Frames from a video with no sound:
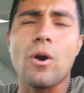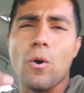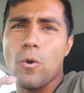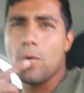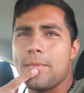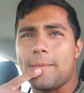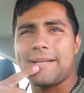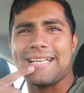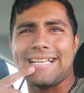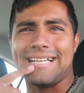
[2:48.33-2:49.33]
home. I'm
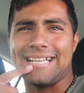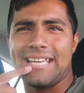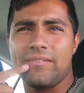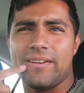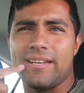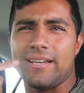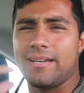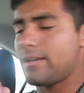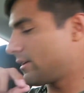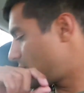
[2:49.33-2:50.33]
gonna give it
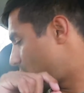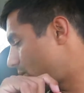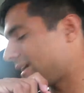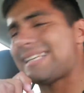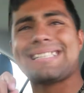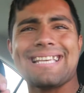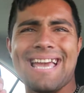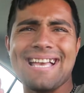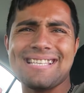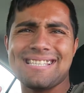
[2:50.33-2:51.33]
a quick
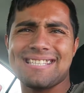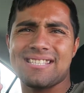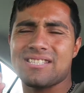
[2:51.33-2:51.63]
test,